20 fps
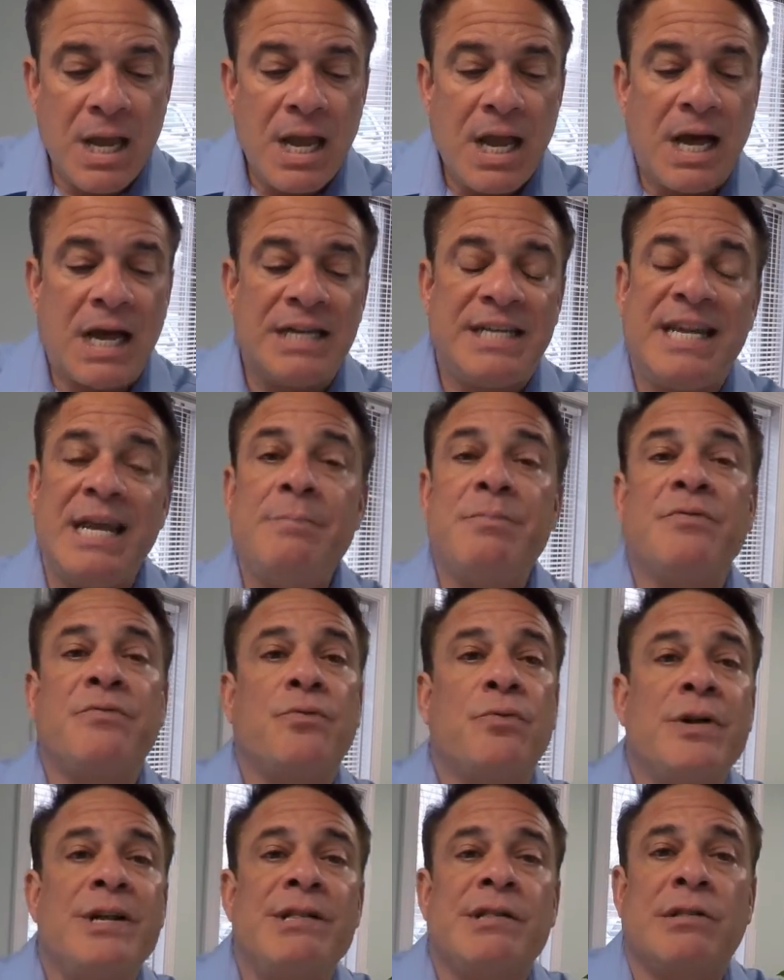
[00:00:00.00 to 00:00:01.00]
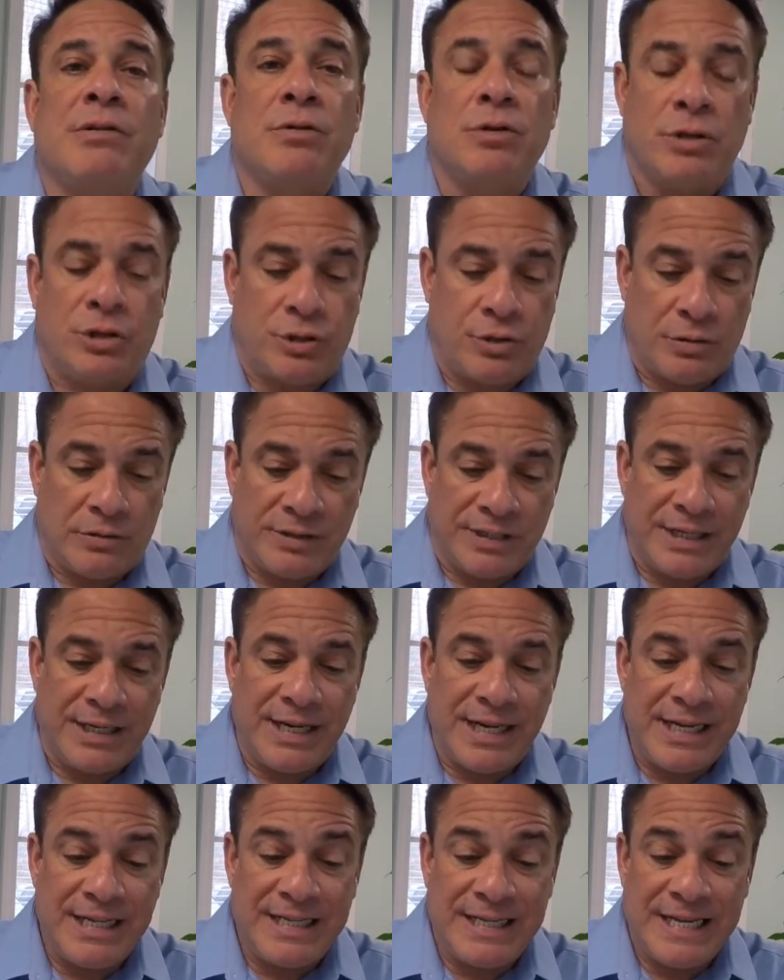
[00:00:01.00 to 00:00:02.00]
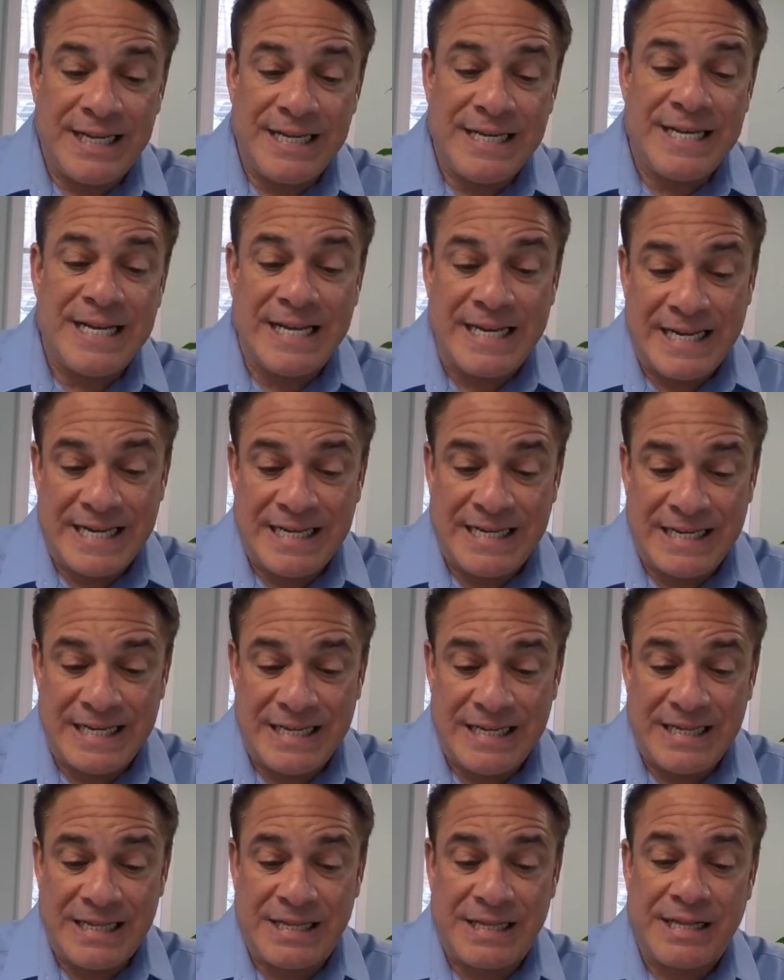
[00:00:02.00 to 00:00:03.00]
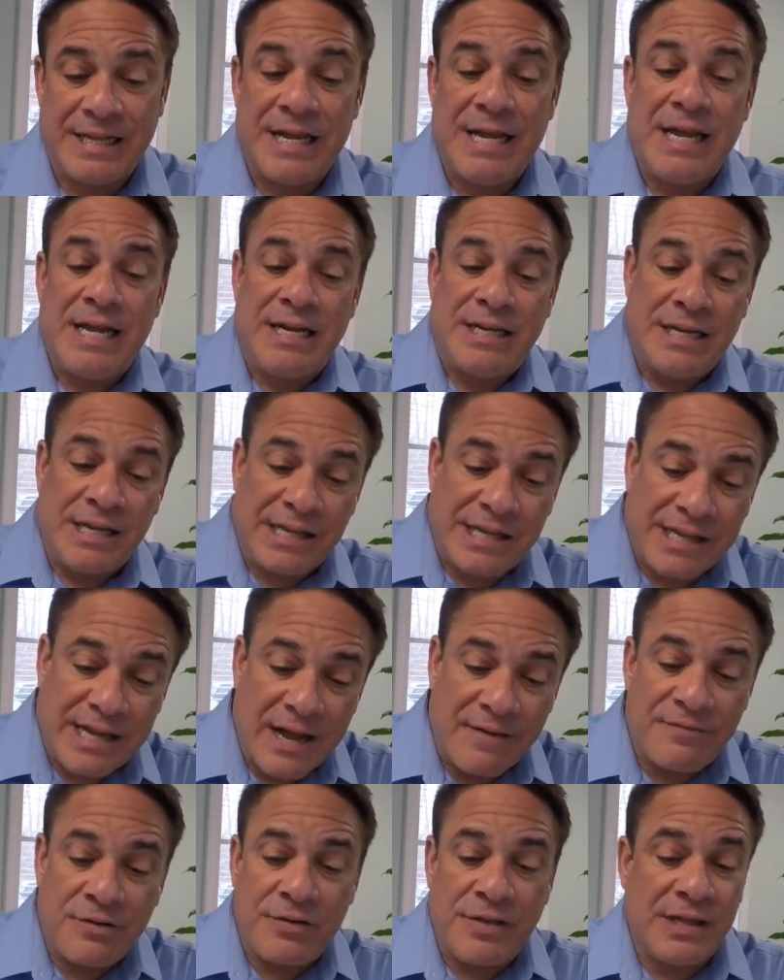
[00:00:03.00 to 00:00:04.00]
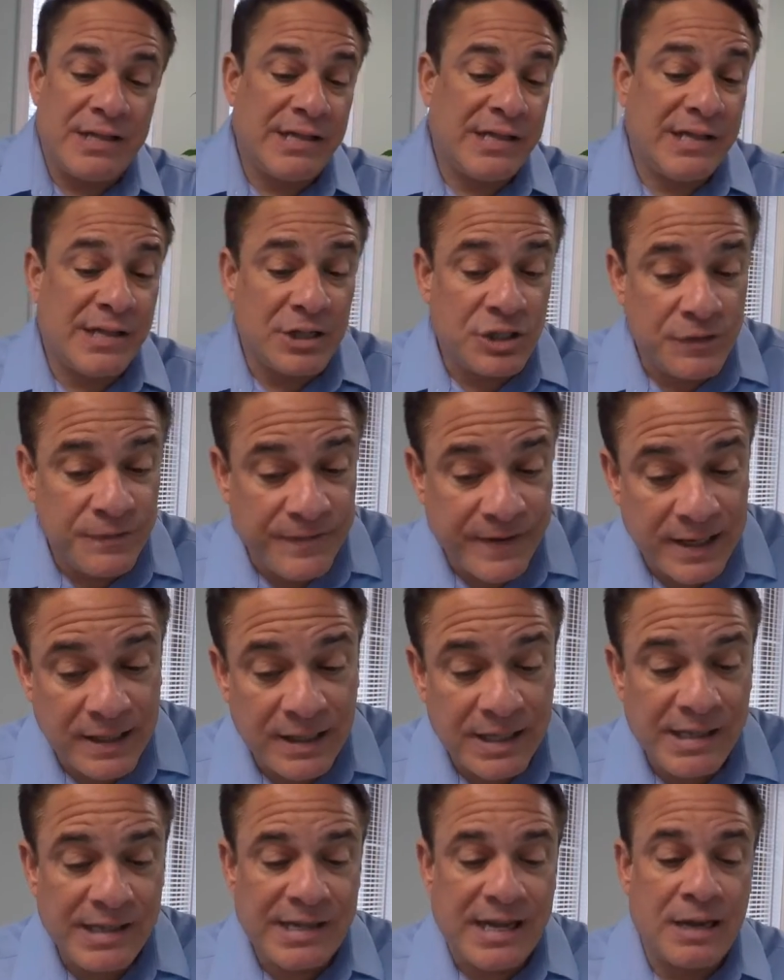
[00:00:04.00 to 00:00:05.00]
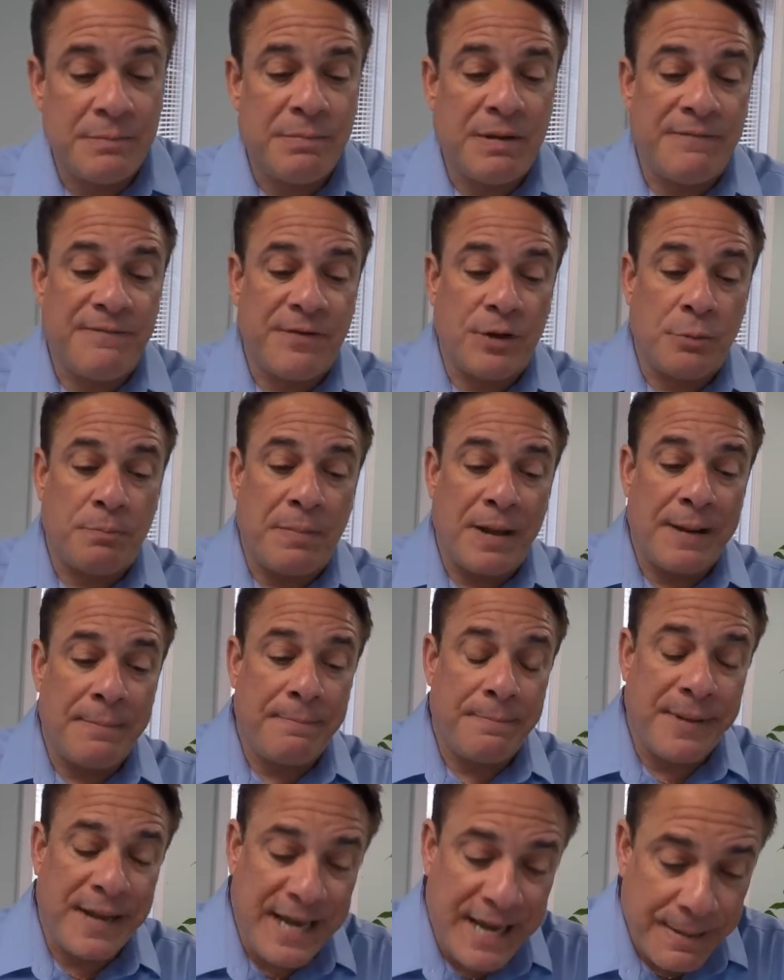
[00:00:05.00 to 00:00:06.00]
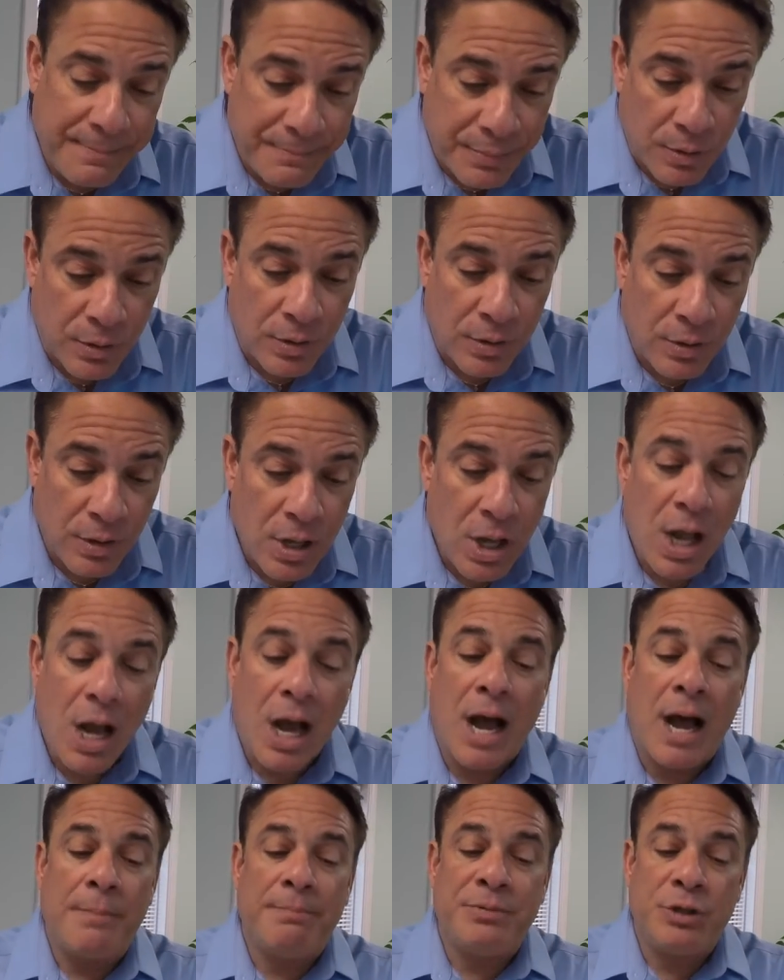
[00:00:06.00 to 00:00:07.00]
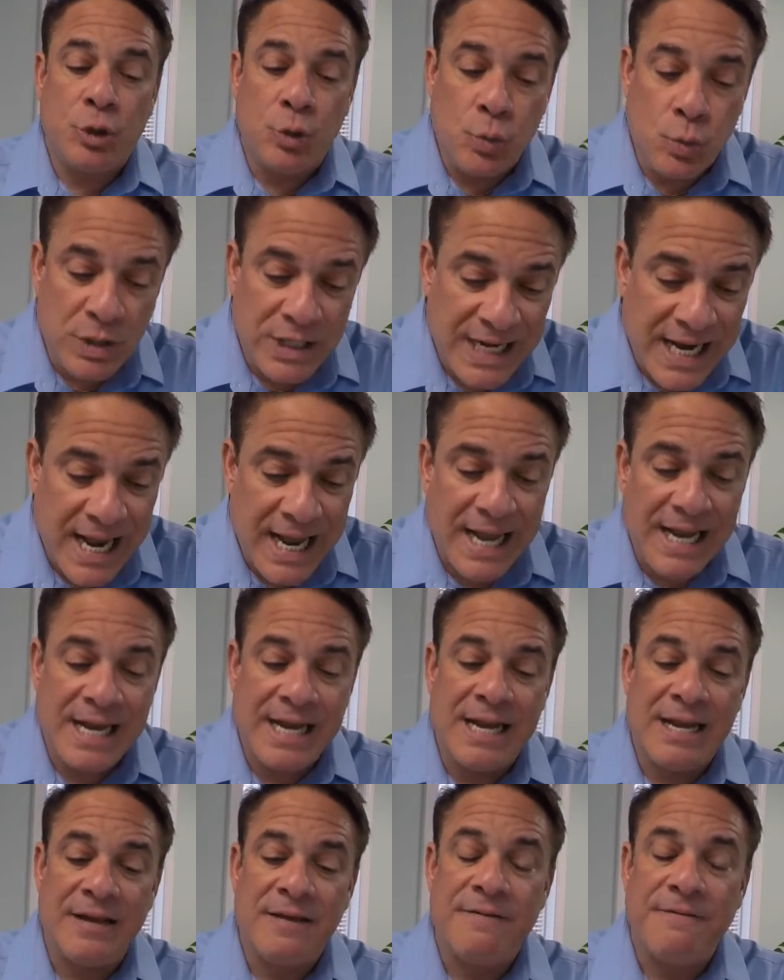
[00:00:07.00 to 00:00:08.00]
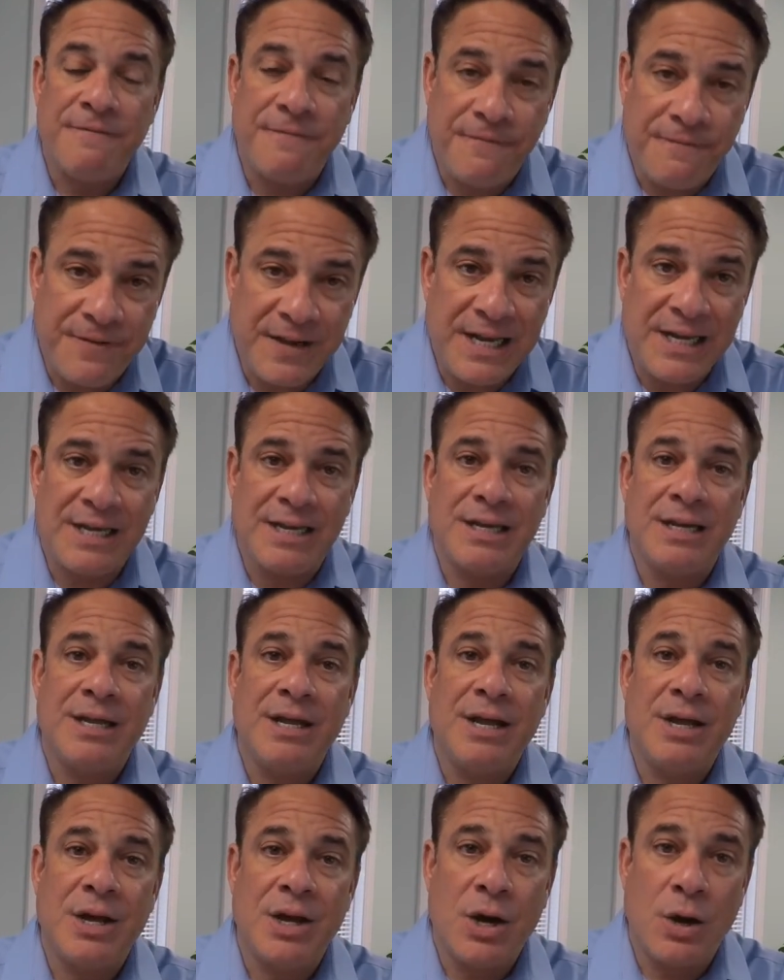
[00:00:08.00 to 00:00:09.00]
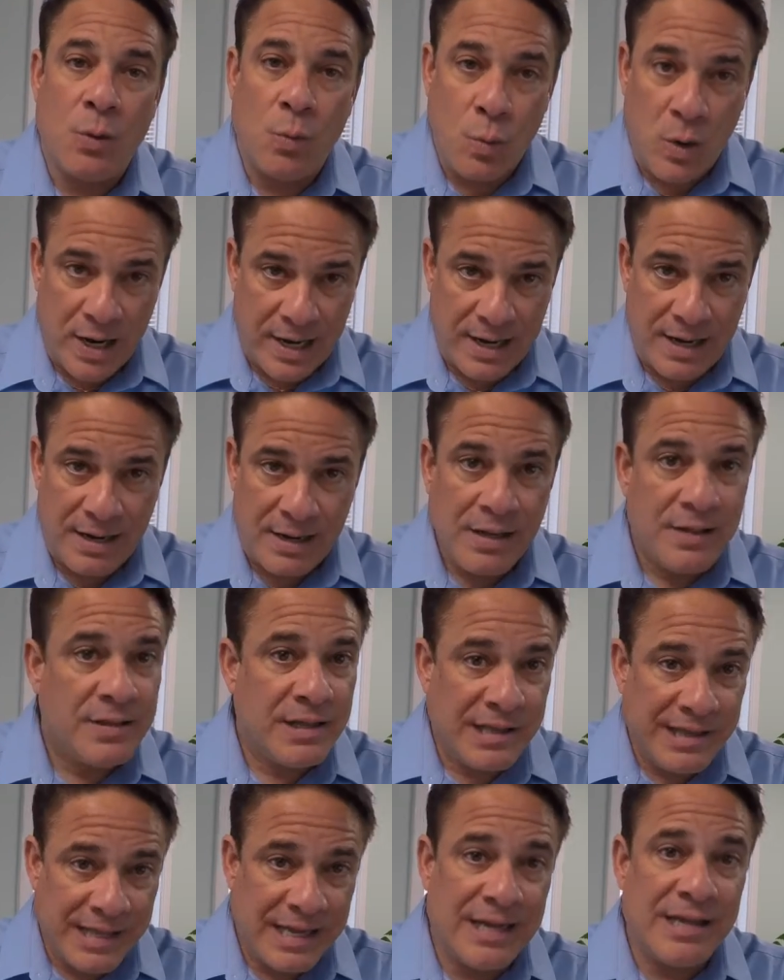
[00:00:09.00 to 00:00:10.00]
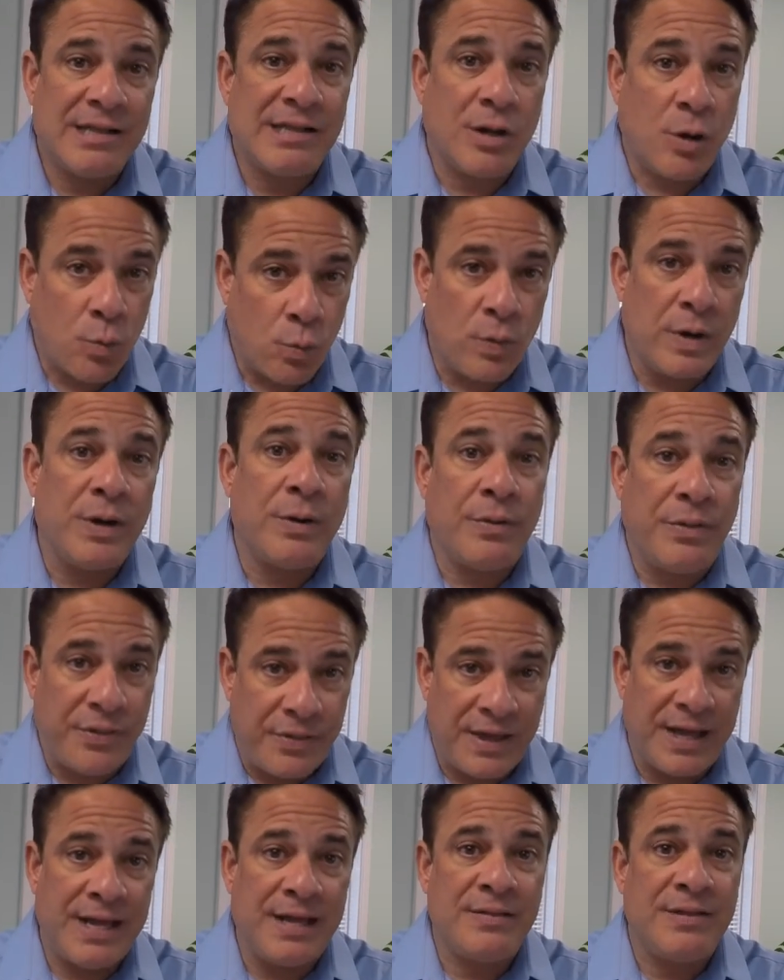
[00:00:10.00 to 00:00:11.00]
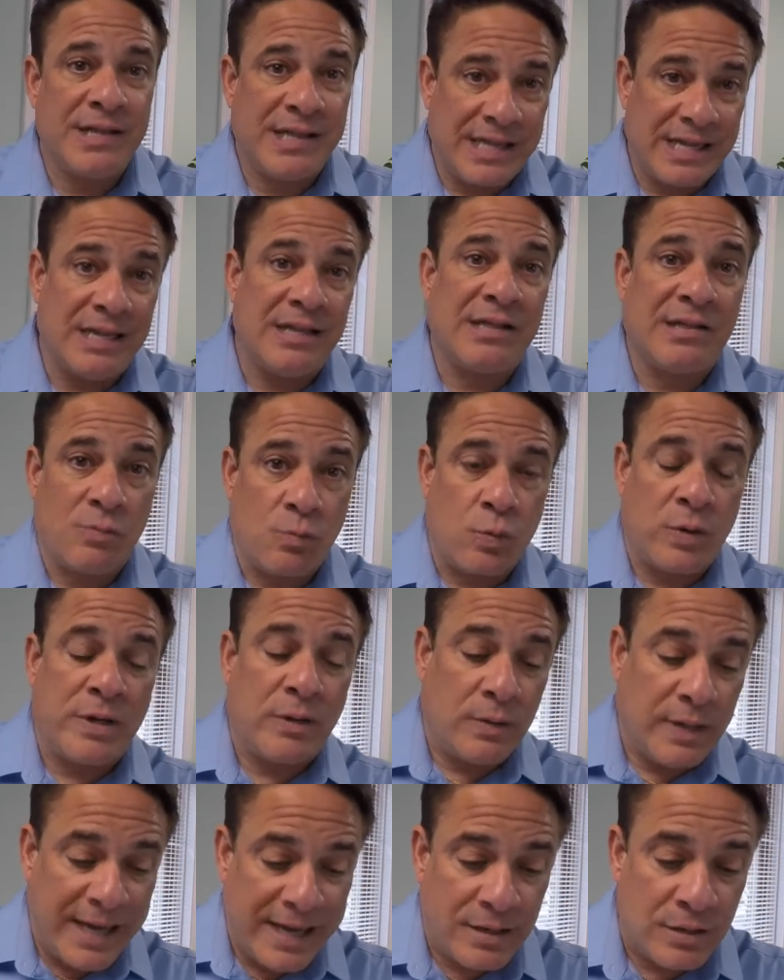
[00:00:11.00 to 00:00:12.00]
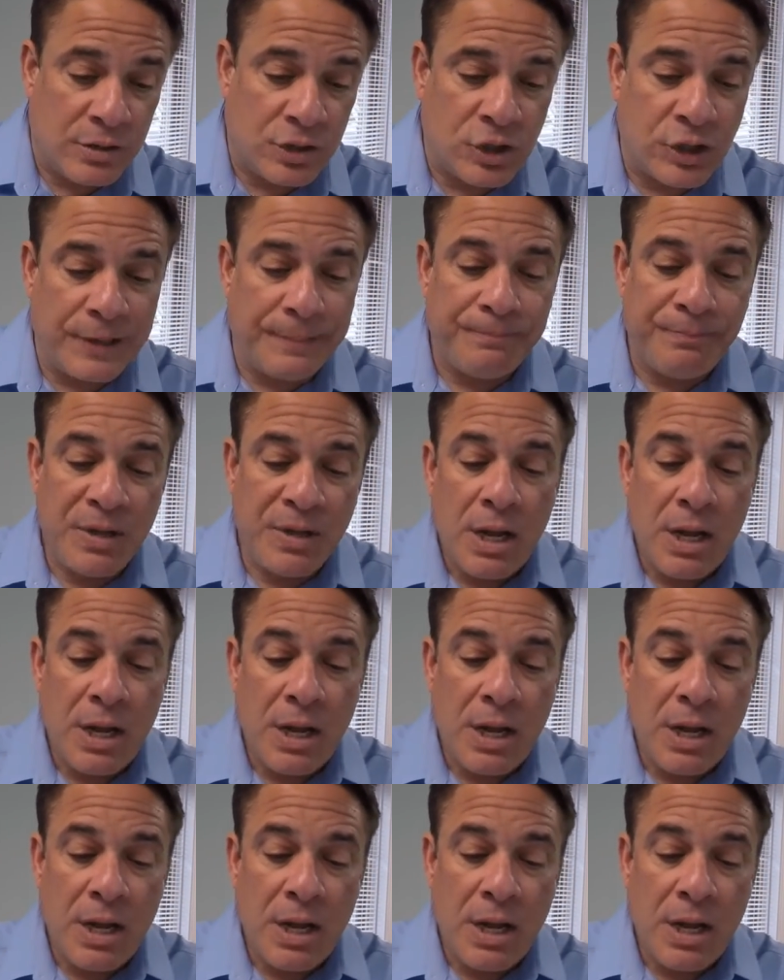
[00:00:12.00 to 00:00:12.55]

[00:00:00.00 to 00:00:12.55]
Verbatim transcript: A team of researchers in the nineteen nineties discovered that such feelings can be felt by people up to ten feet away. This is a real thing. This is a real energy.